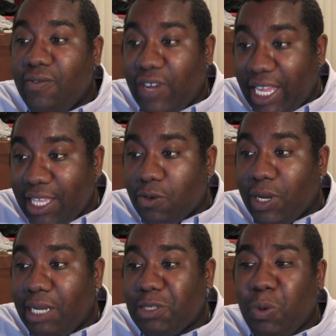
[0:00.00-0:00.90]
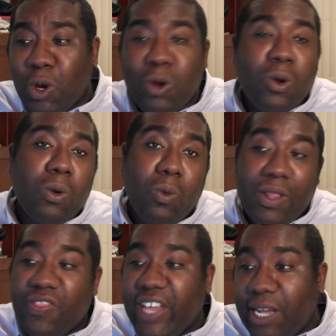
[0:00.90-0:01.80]
violent crimes per
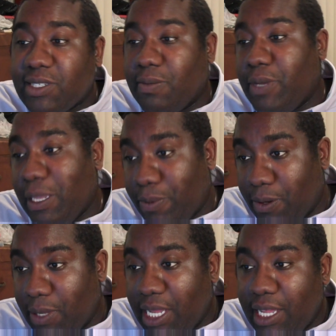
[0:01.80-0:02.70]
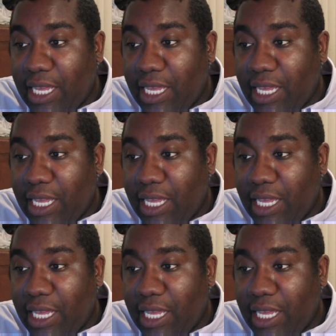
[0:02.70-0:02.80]
1,000 people.